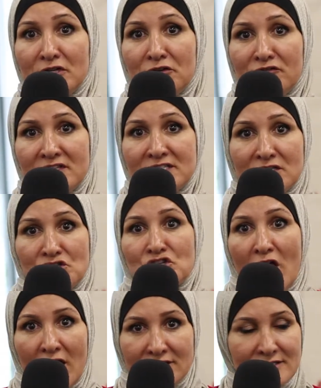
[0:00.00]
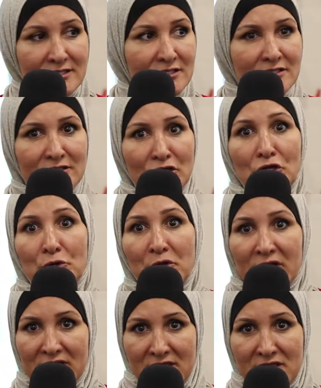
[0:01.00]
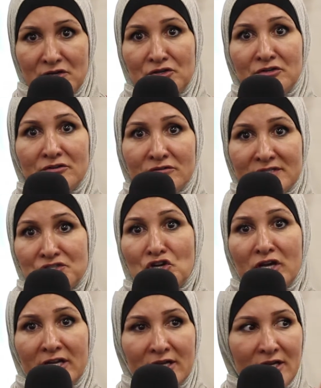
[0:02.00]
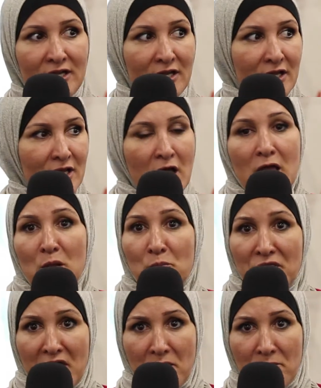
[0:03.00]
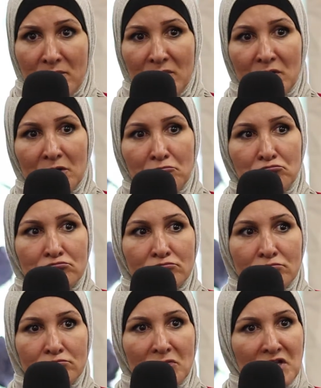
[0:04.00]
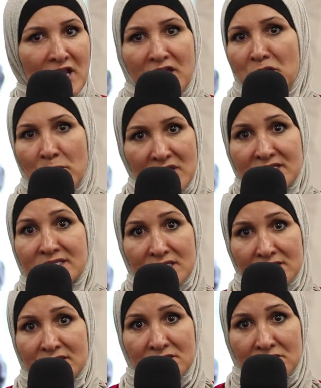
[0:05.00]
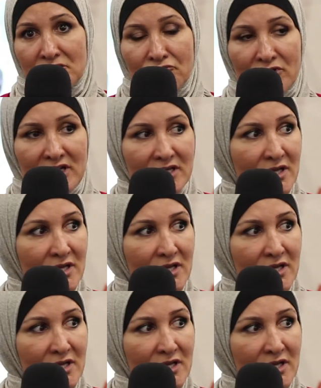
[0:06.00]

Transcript: it a shot, look at their struggle, help them in any means necessary.